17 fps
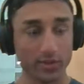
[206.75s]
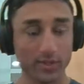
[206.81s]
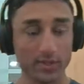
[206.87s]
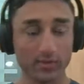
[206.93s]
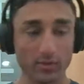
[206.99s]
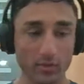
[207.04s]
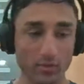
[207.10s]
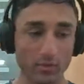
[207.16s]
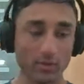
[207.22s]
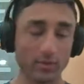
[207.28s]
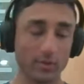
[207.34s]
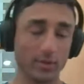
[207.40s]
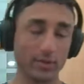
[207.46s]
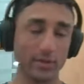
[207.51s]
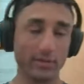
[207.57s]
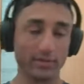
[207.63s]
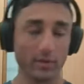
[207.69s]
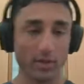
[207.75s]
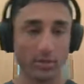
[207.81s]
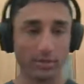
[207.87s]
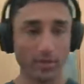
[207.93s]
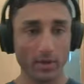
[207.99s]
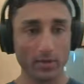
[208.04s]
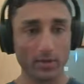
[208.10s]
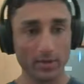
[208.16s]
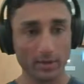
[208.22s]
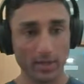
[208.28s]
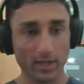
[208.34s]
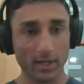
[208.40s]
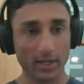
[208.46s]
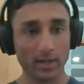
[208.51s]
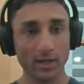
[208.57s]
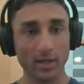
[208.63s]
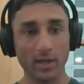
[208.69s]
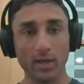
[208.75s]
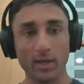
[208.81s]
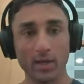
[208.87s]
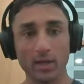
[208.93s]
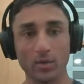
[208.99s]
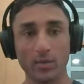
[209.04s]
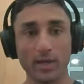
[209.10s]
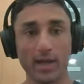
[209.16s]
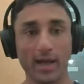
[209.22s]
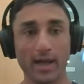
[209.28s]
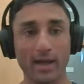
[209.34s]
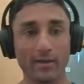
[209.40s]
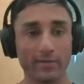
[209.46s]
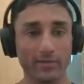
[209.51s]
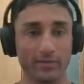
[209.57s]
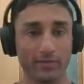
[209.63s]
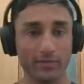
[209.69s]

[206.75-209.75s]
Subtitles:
there's all different components, okay? We have